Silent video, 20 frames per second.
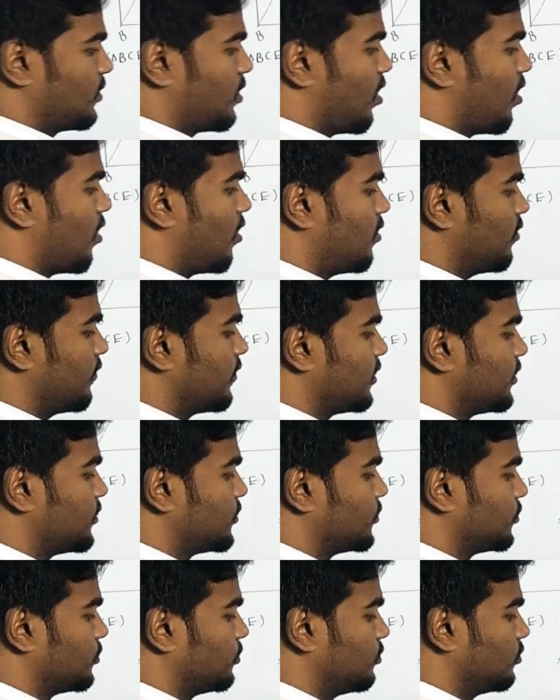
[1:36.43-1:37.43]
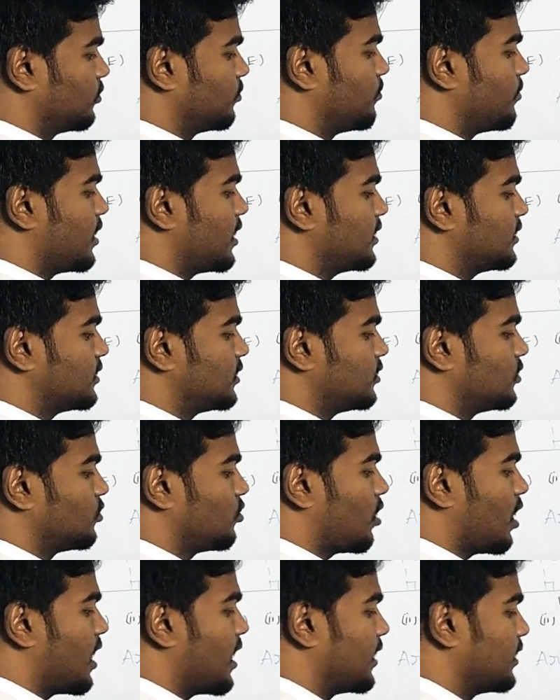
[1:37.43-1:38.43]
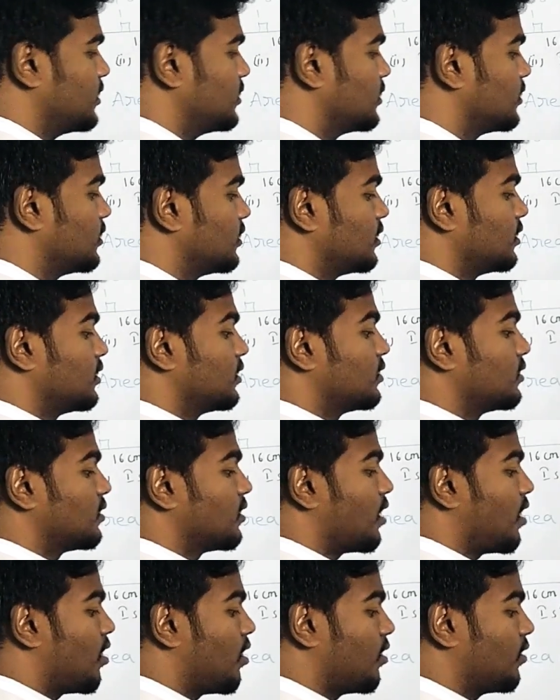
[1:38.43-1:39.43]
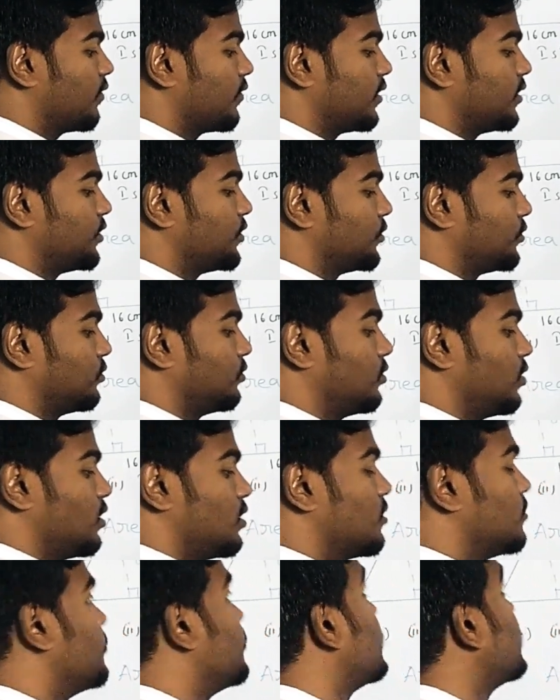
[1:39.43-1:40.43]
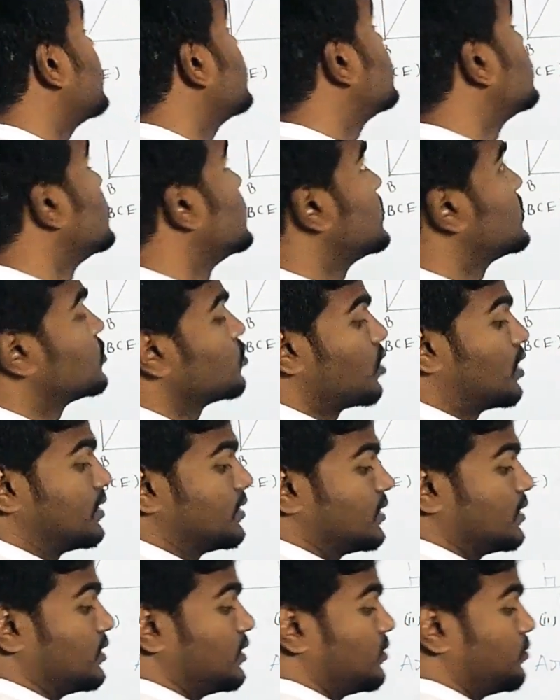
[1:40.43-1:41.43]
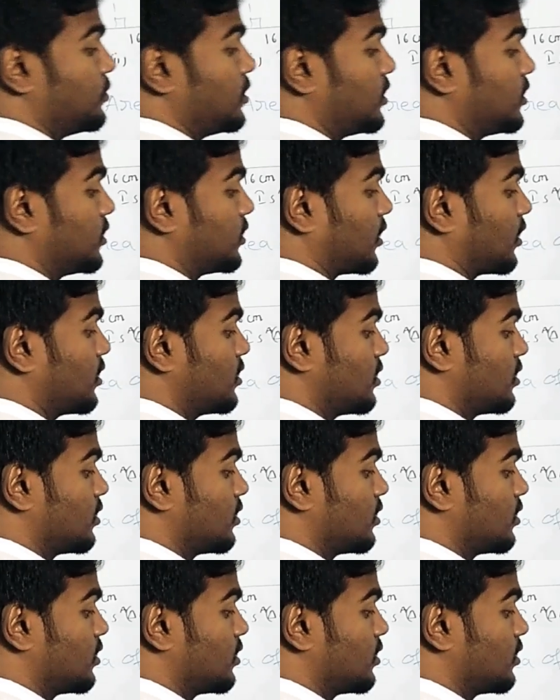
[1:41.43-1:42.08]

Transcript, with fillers: half into base into height half into base is 12 centimeter